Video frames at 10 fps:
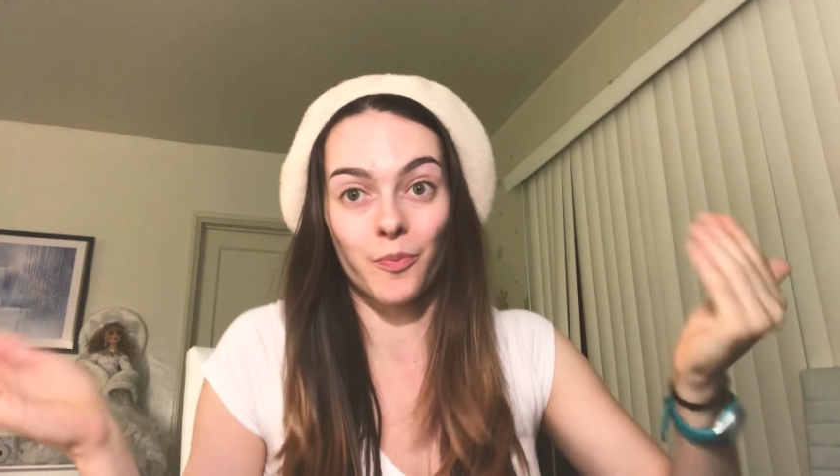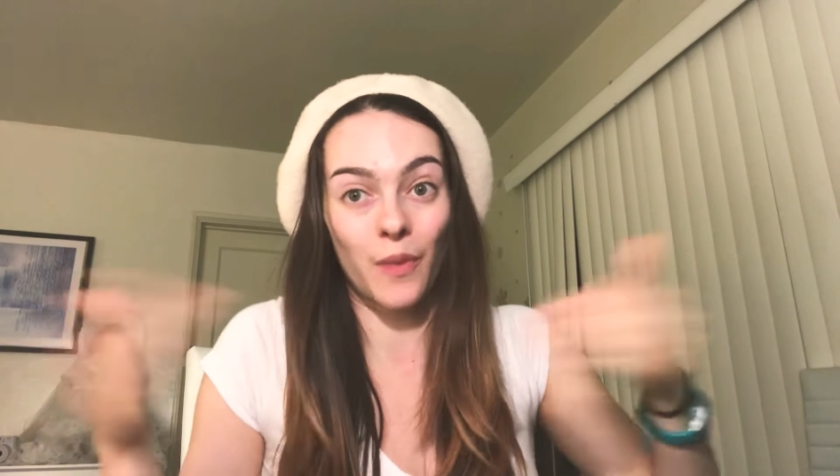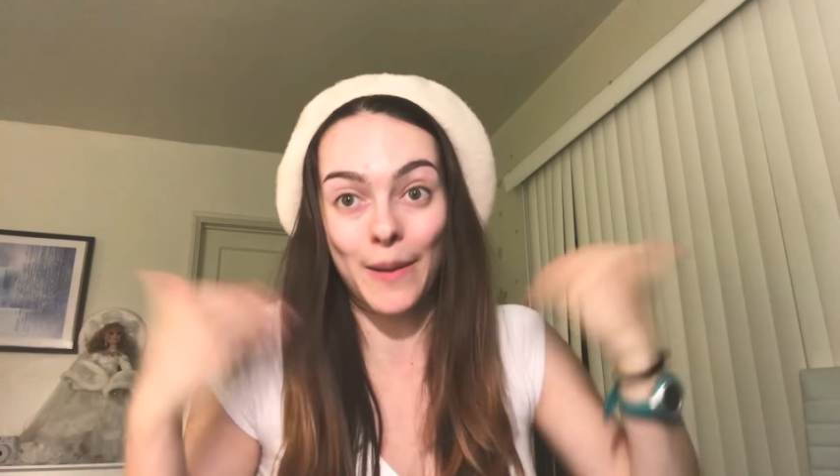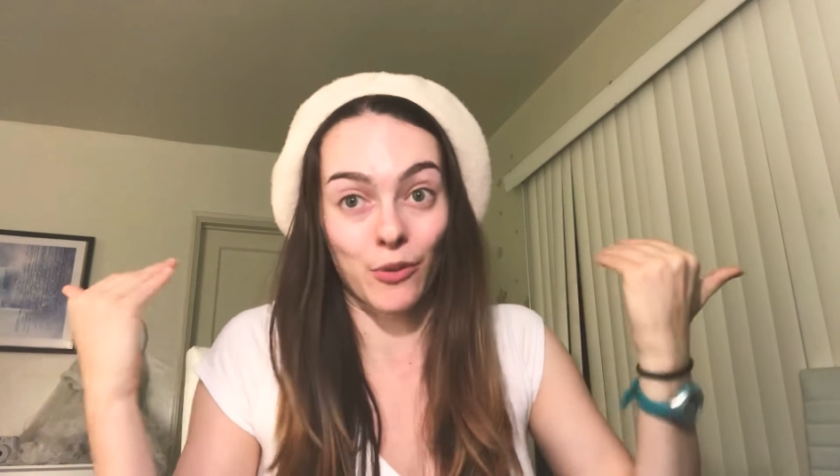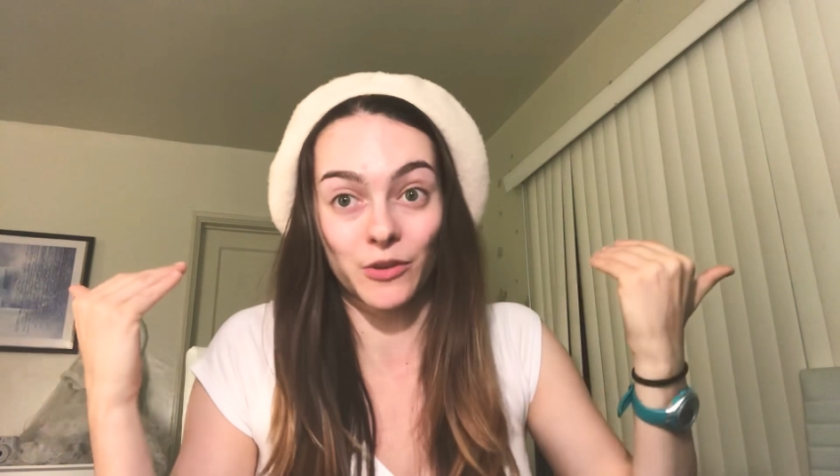
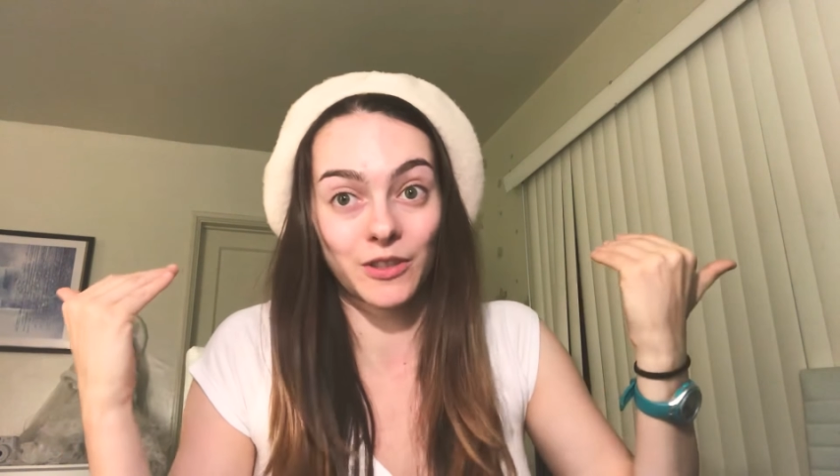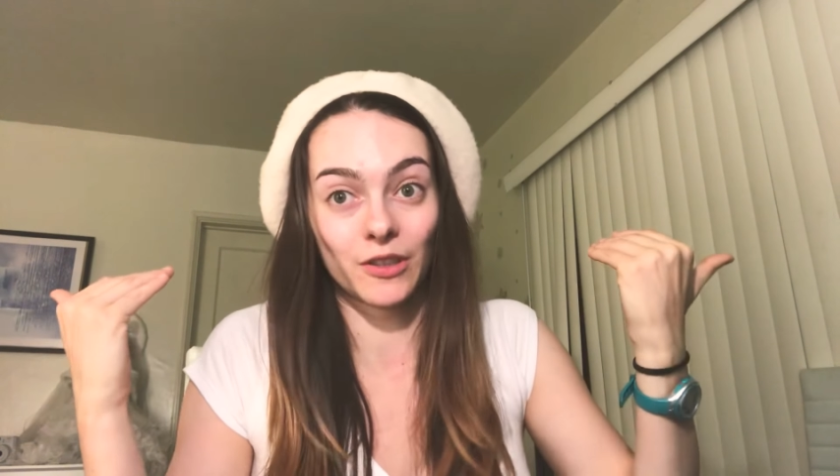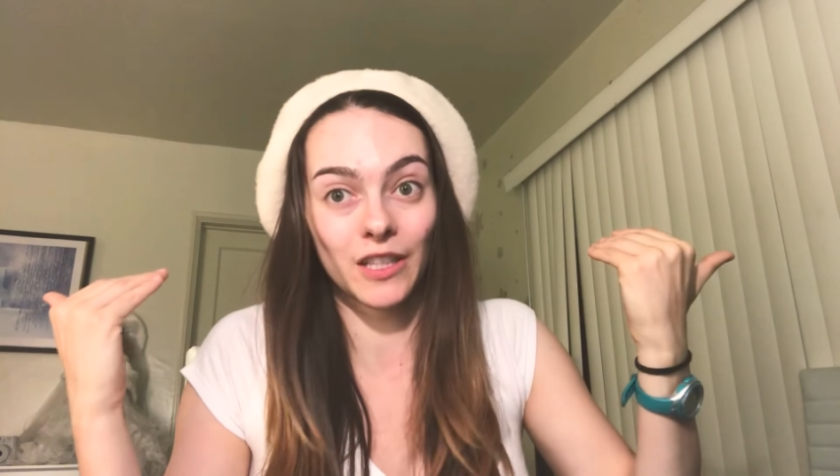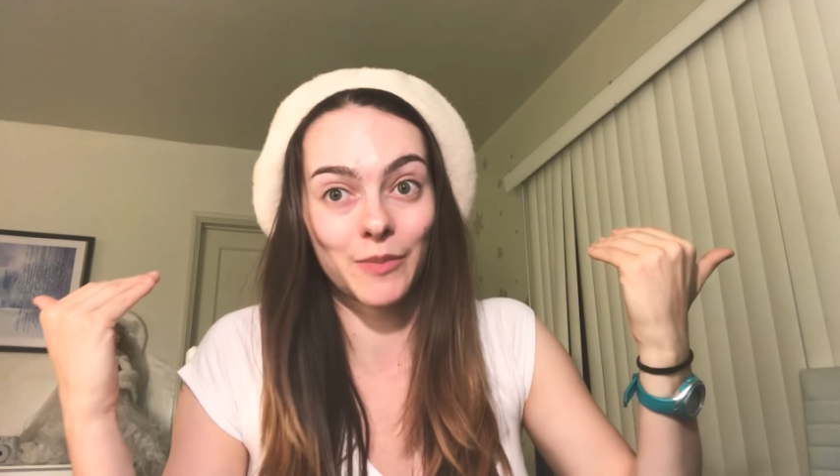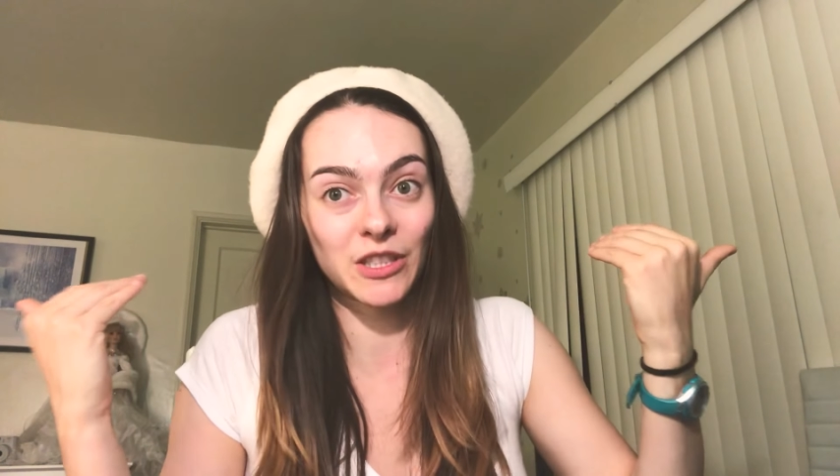my
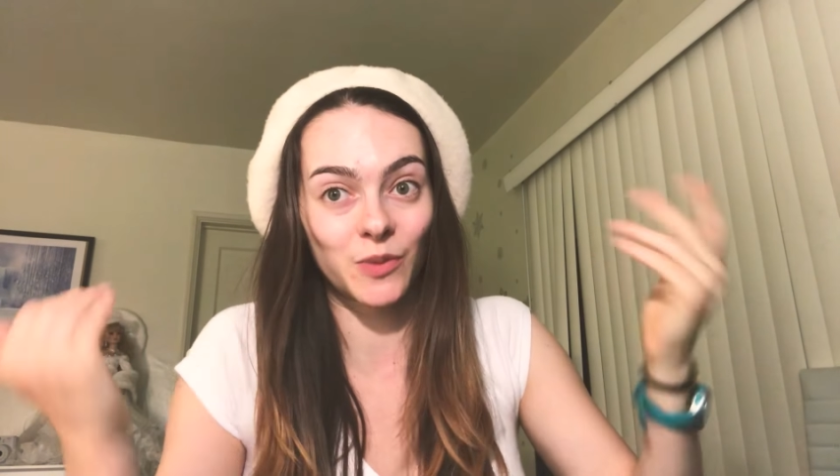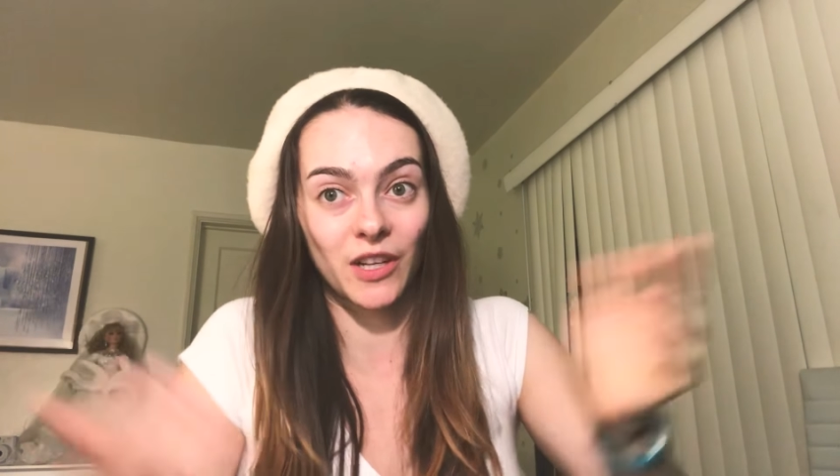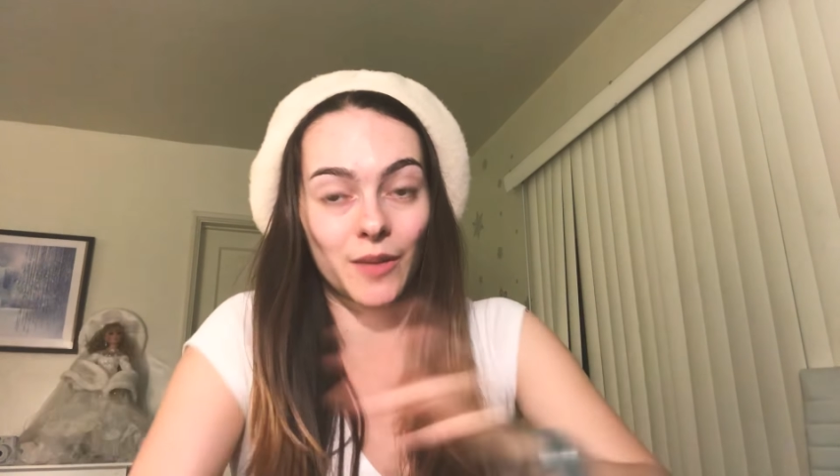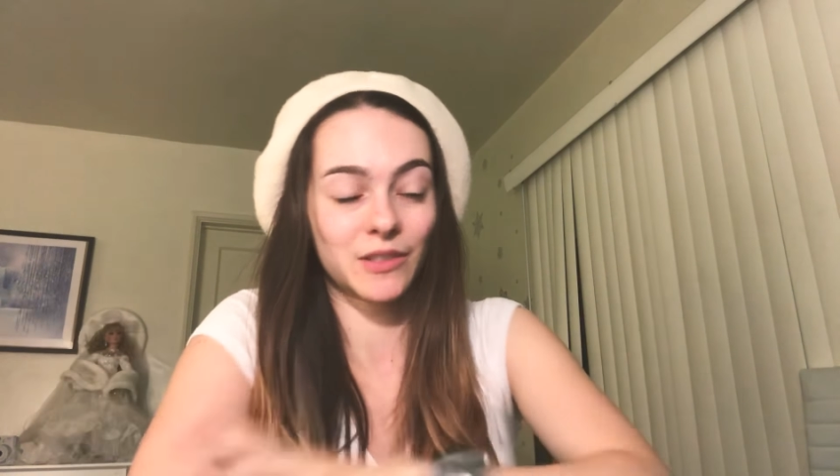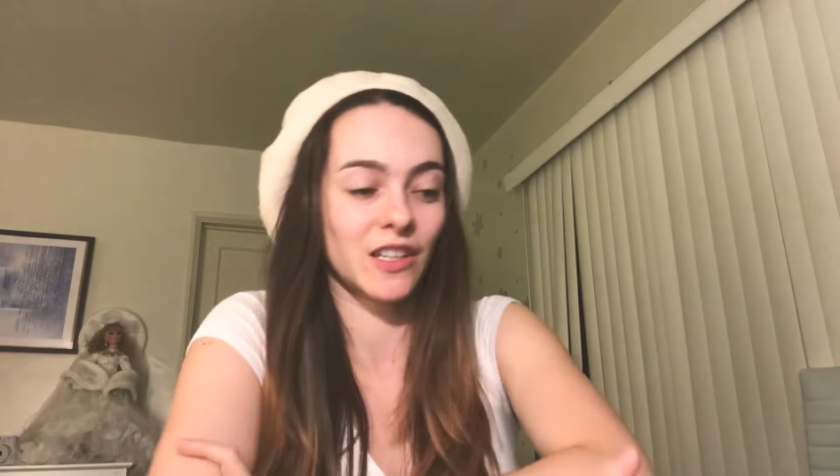personal limits when
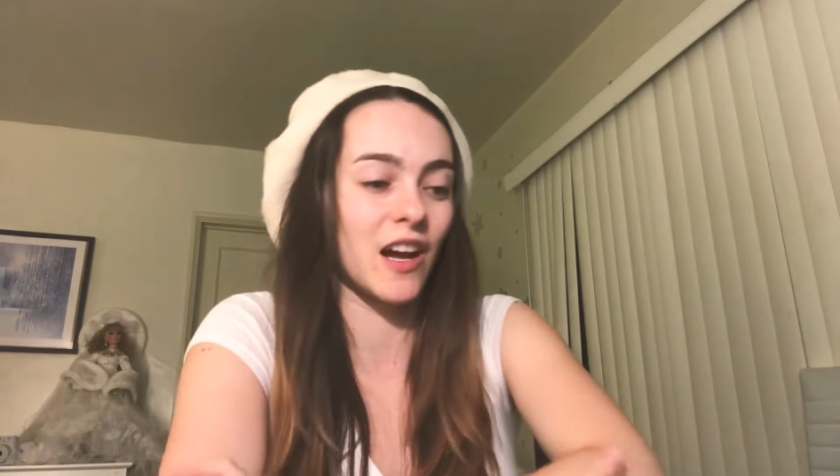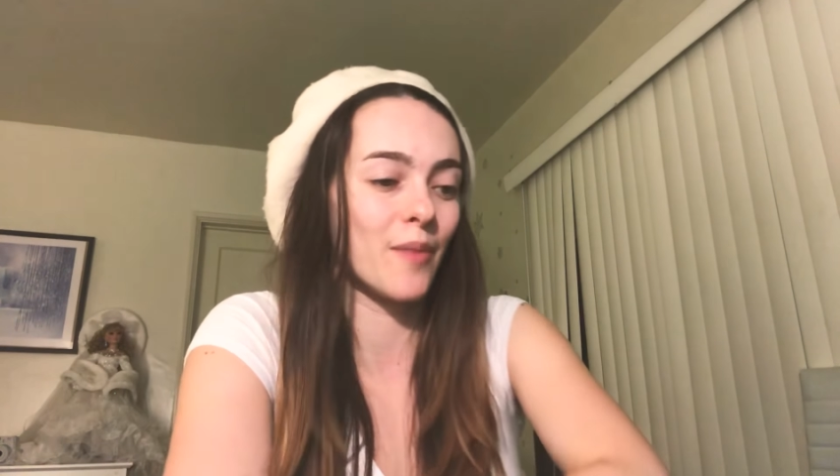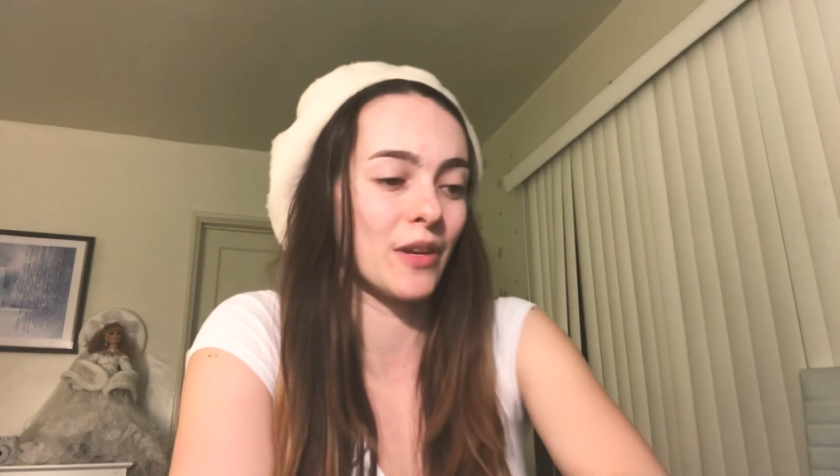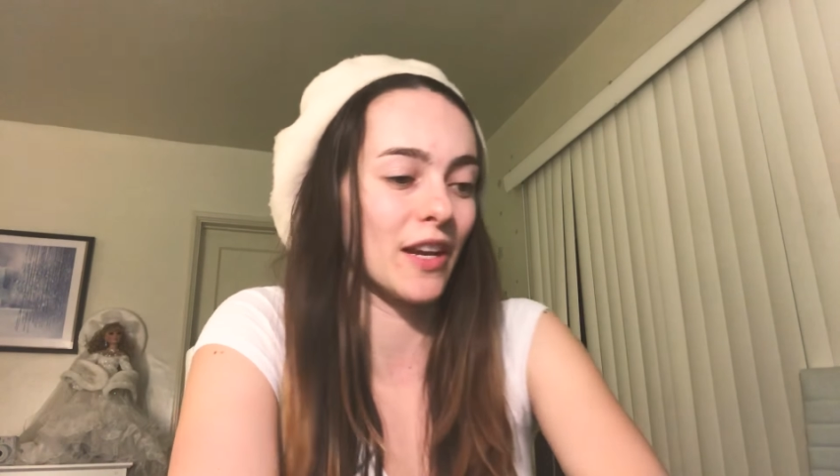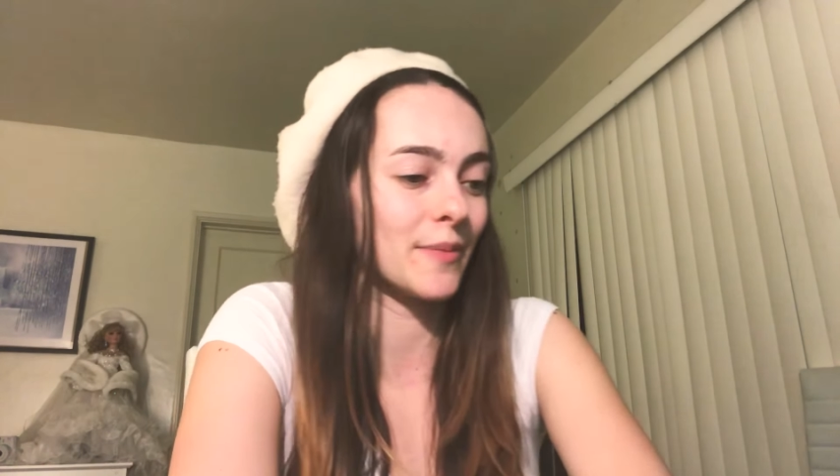it comes to
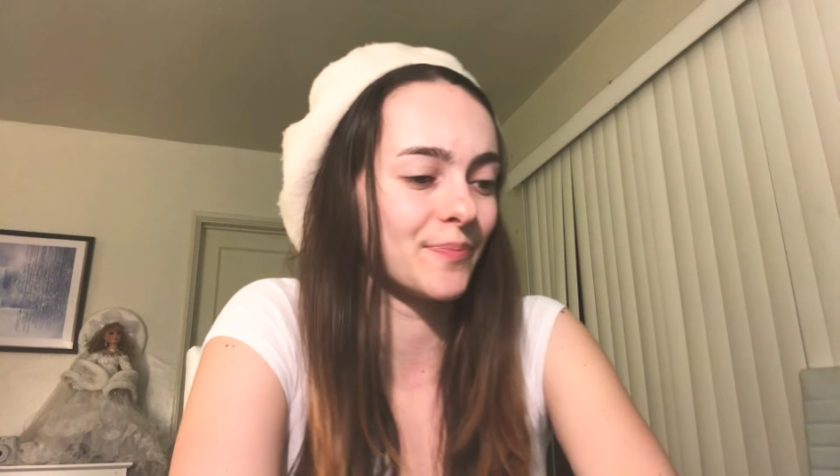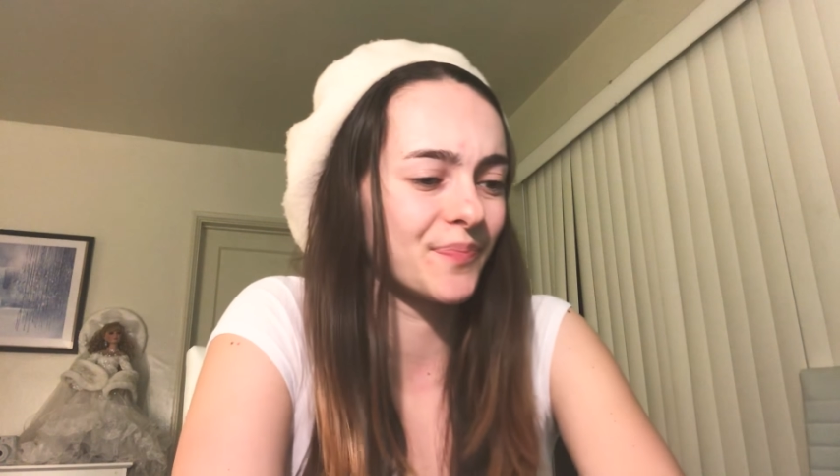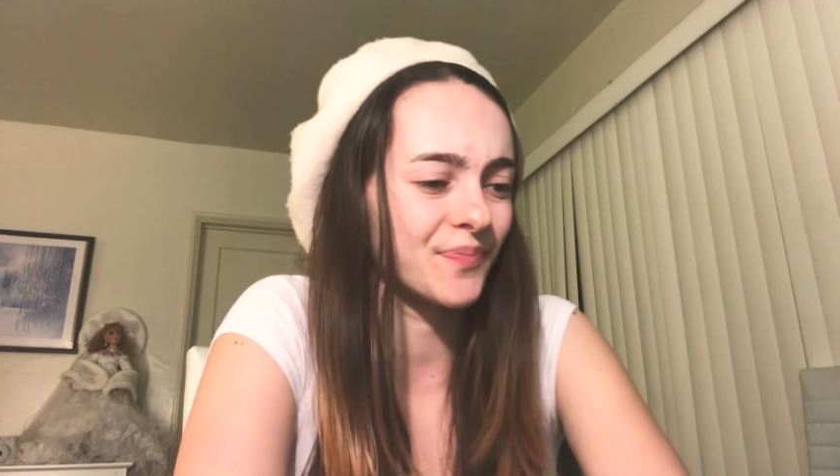comedy.